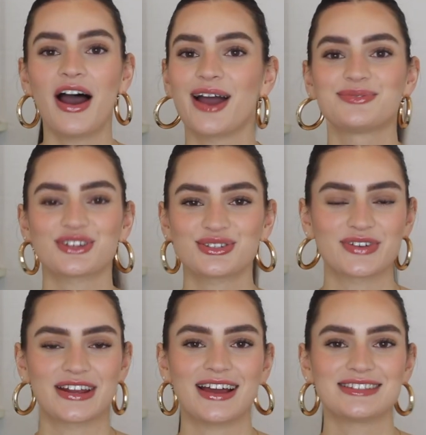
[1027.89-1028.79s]
I've just
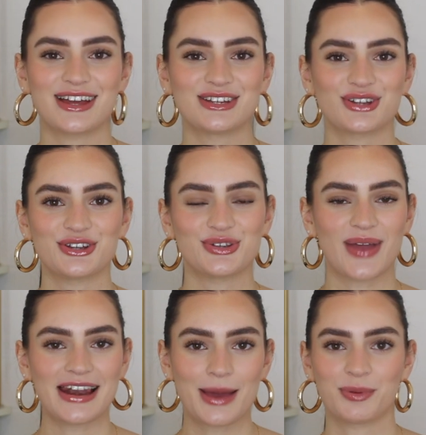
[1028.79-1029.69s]
realised I showed you
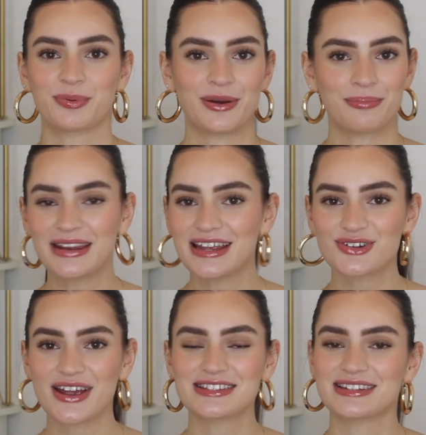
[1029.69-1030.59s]
a leopard print midi
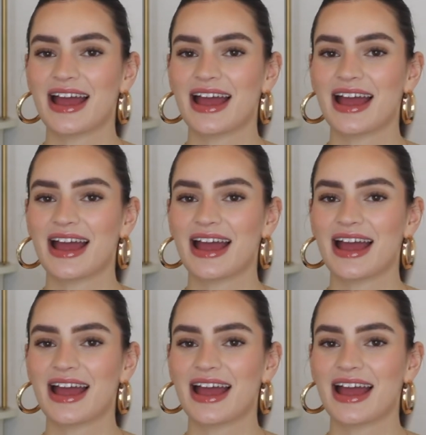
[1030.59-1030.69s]
dress,